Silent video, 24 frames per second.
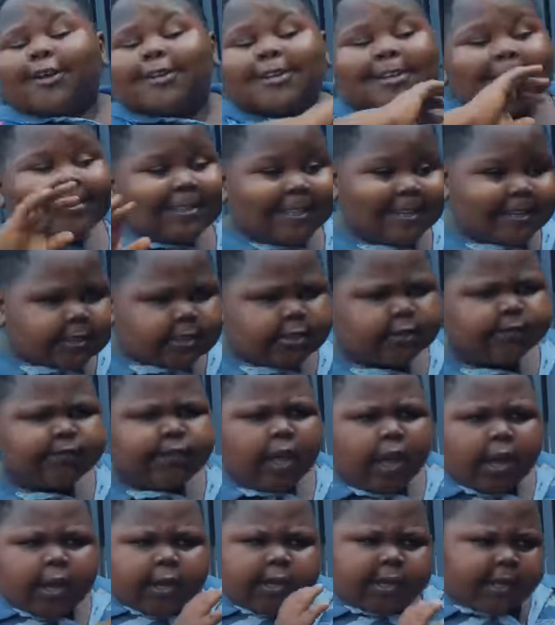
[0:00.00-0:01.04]
You don't need it.
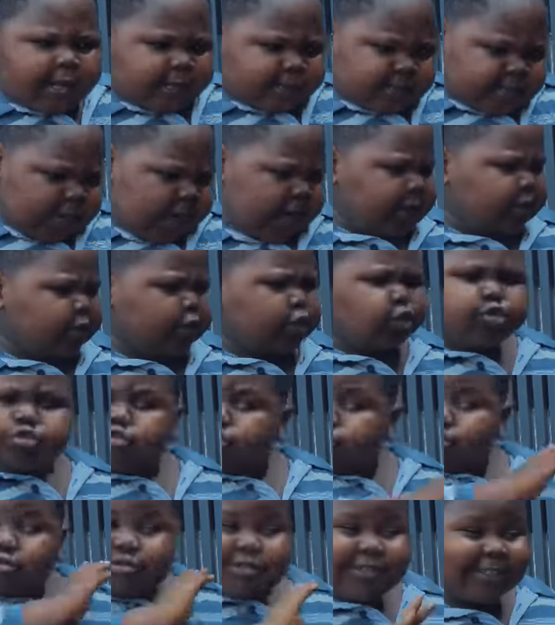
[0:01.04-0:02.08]
If they get angry,
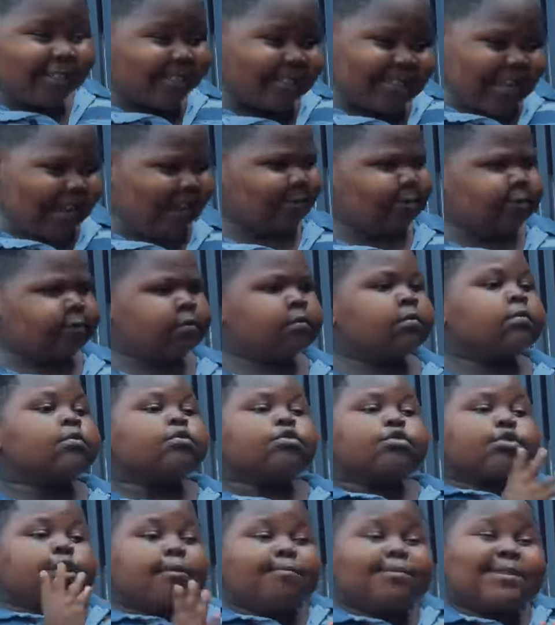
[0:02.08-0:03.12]
you resign.
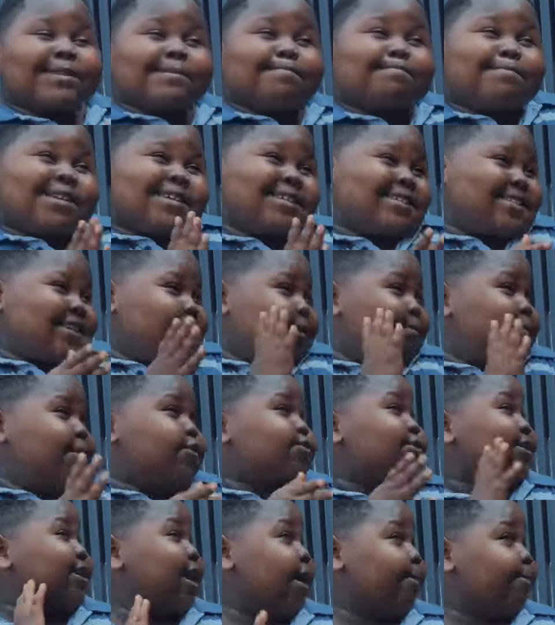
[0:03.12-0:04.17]
Something big is
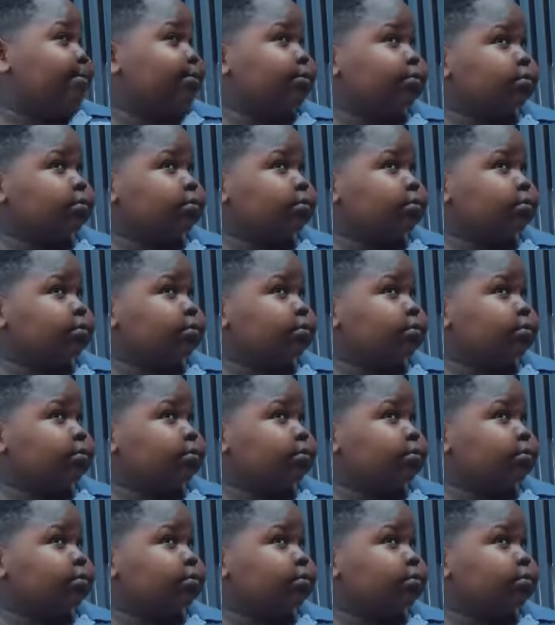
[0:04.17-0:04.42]
about to